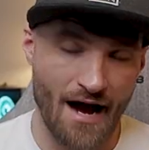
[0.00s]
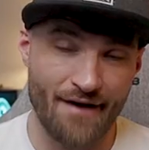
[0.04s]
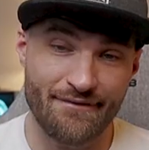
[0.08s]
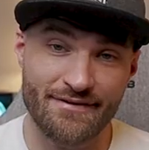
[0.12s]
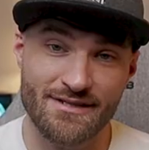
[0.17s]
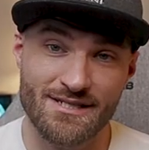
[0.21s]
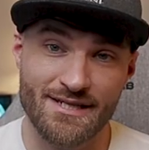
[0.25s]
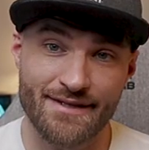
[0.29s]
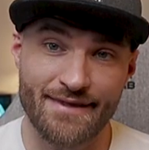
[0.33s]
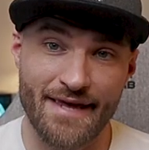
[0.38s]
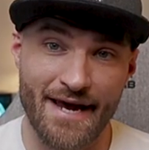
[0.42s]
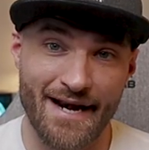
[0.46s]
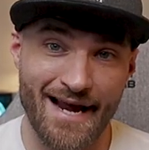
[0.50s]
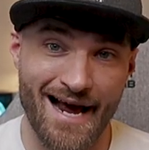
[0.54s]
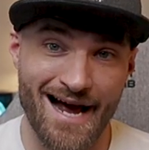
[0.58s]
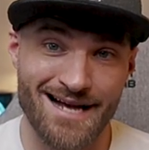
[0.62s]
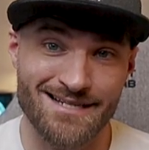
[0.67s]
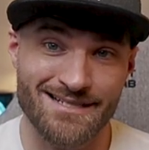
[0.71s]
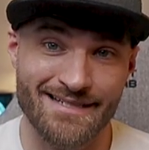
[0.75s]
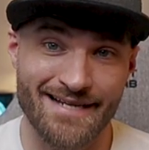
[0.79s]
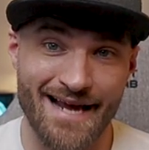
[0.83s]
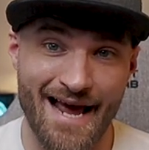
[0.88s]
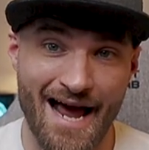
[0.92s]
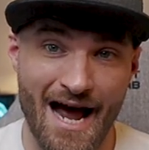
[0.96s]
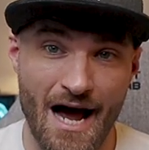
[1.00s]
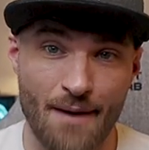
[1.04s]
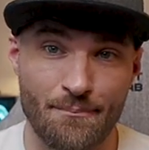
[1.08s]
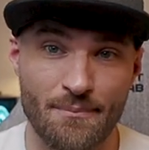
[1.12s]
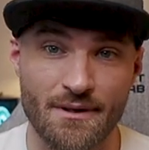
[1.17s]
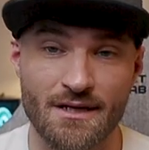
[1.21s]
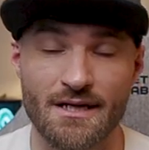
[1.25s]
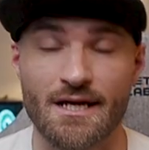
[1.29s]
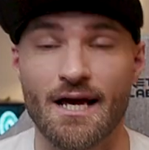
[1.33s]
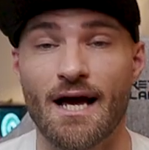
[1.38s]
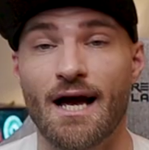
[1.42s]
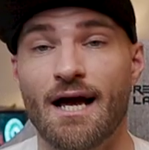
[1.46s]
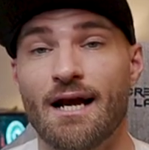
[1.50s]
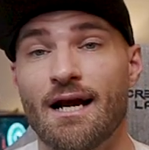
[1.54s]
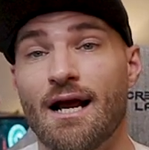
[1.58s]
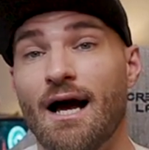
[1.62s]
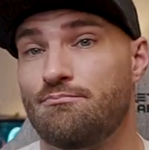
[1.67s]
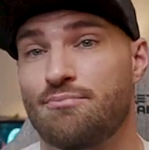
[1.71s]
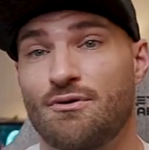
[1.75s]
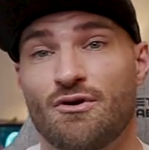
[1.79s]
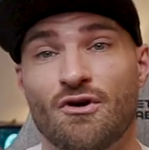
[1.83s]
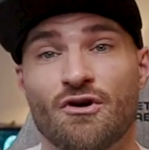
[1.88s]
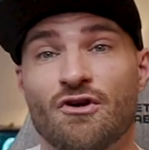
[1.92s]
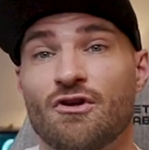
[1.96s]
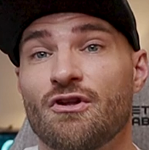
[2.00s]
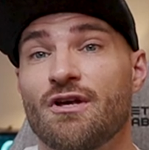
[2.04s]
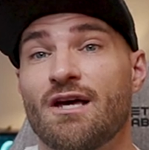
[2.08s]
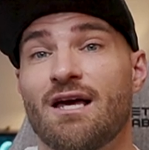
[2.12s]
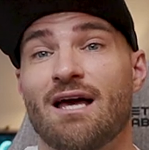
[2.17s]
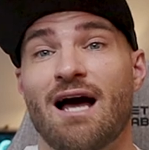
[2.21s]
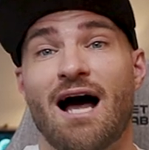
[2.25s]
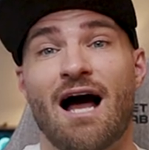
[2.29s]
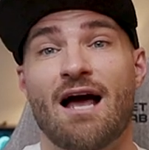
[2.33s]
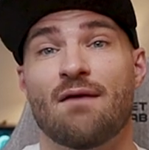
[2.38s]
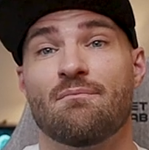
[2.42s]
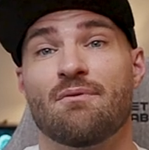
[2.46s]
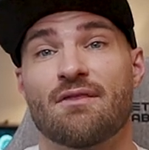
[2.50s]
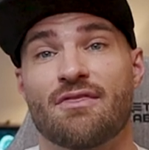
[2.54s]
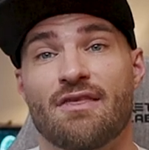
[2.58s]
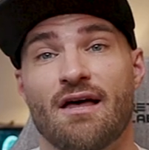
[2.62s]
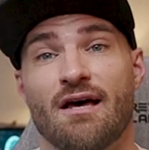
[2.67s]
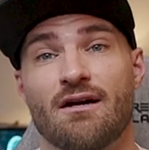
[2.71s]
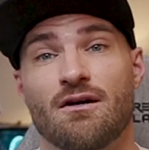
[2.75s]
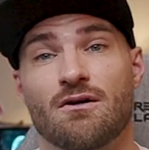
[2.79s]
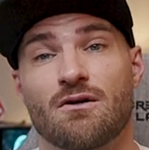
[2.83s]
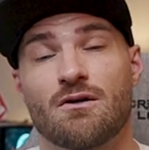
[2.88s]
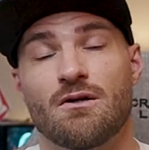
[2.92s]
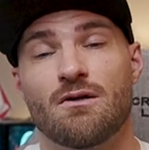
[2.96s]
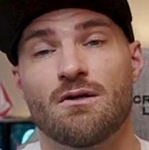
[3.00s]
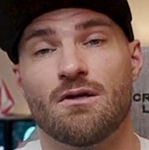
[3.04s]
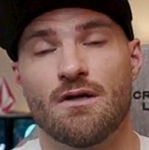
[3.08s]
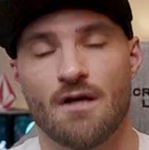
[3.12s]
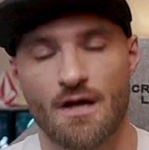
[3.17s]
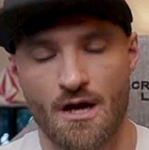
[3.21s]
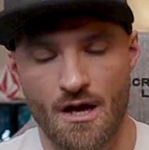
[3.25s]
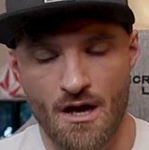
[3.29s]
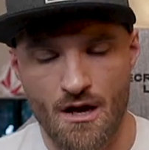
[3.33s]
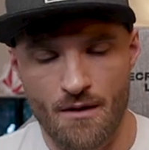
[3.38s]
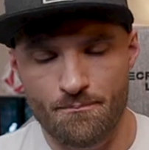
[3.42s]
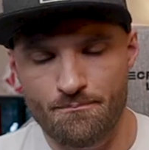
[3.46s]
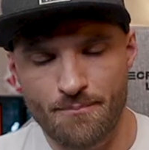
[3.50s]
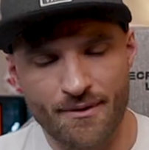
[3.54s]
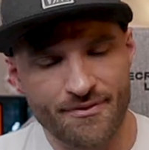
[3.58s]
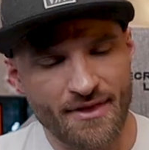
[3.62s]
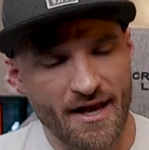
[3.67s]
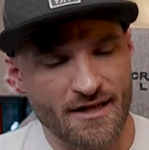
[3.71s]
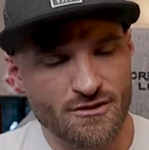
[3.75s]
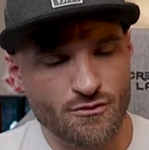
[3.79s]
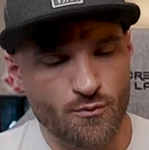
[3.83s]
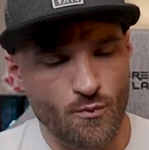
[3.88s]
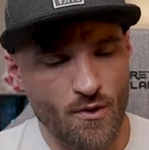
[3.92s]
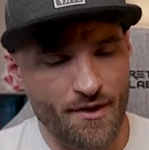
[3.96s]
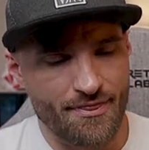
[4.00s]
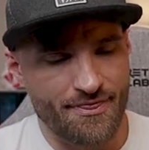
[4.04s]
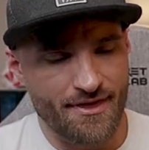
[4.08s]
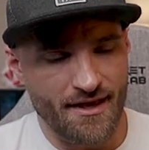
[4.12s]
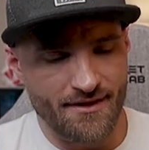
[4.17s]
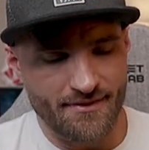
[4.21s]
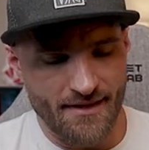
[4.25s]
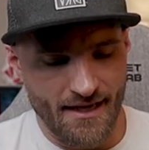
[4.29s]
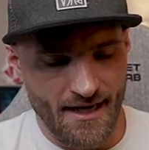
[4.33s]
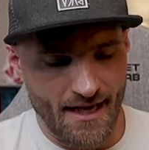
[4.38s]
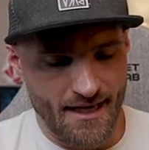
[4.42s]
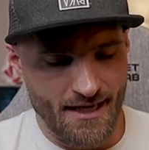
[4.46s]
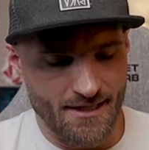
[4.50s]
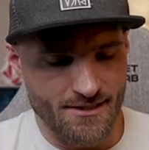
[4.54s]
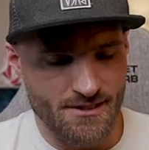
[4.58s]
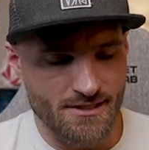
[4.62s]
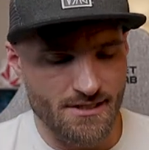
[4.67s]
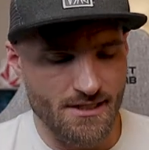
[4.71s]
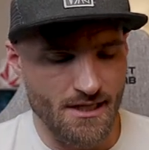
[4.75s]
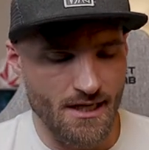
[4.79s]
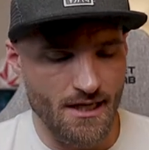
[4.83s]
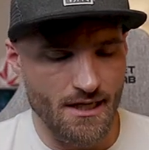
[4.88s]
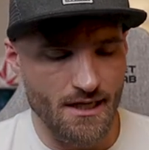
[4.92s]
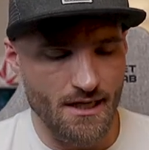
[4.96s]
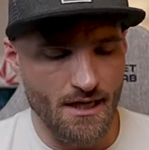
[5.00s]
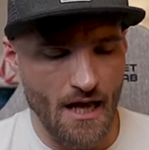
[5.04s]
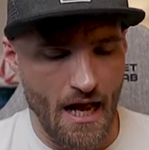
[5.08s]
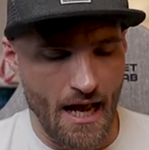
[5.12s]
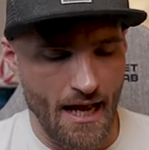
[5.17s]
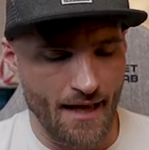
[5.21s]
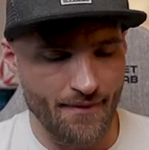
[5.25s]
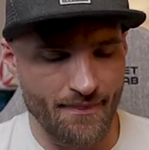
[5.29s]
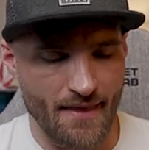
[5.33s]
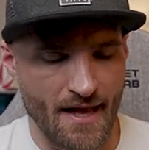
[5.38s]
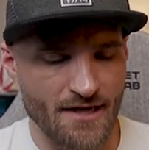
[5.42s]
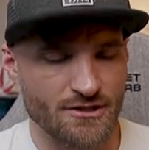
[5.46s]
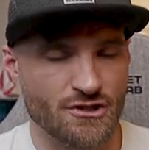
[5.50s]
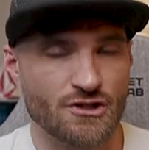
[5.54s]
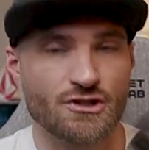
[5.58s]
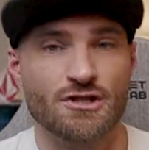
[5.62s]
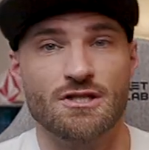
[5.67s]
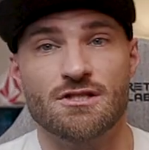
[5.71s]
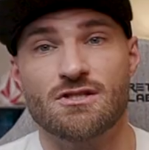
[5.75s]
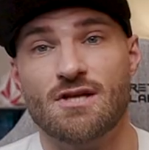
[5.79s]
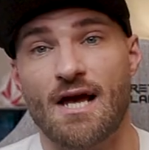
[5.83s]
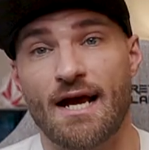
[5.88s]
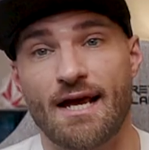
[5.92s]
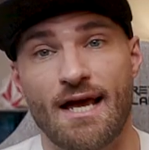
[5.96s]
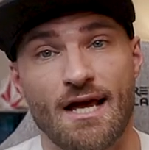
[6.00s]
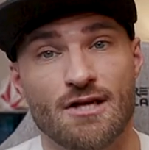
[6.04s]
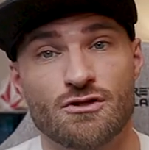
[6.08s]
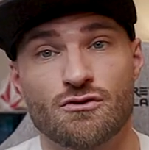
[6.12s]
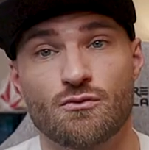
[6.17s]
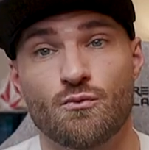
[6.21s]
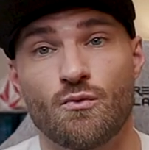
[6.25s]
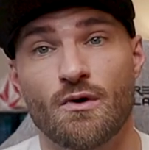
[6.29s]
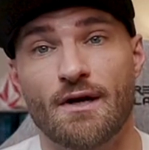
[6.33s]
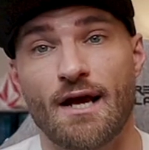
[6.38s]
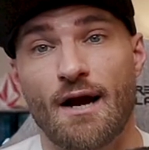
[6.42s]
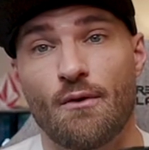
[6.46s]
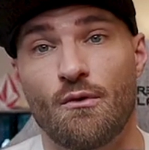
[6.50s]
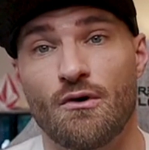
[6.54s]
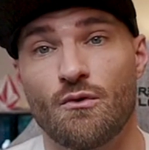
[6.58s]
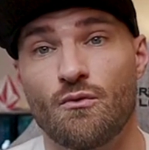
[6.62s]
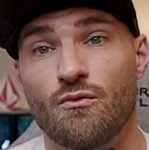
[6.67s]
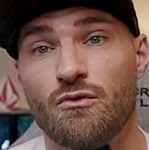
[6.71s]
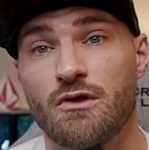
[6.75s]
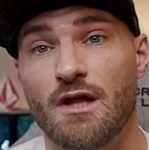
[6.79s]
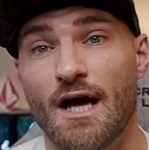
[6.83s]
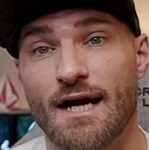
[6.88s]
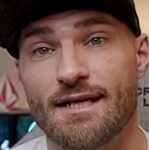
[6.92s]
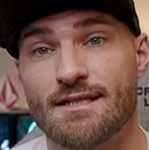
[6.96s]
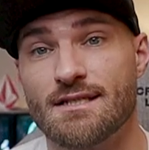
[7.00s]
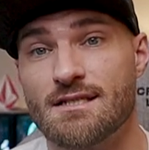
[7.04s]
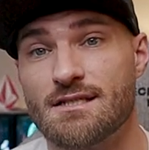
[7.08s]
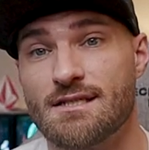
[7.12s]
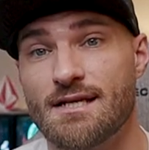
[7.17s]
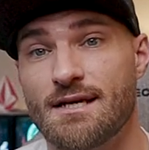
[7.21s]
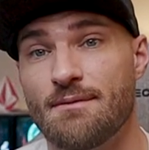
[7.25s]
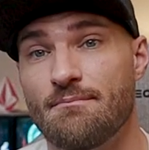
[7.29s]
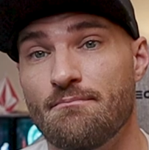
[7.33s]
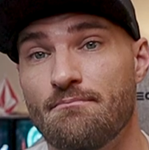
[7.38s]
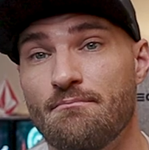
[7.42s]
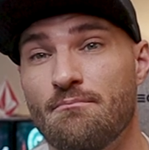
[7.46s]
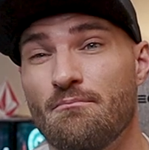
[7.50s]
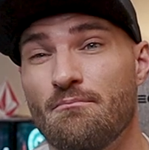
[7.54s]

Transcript: Obviously that hasn't happened yet, purely hypothetical, but that's one thing that I could see, and that's just, I guess, what I would like to see